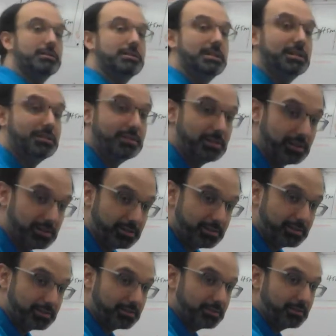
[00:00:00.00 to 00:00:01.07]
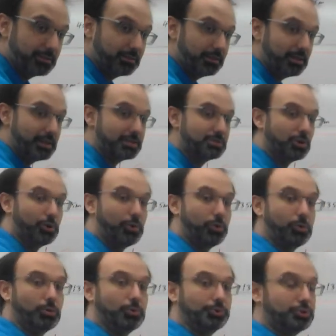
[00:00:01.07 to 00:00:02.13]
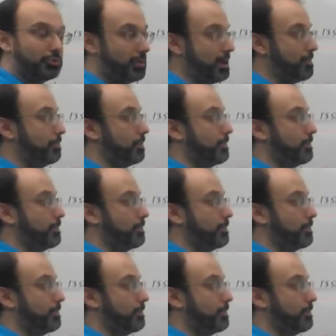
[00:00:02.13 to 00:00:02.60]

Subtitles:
Distance is the whole trip.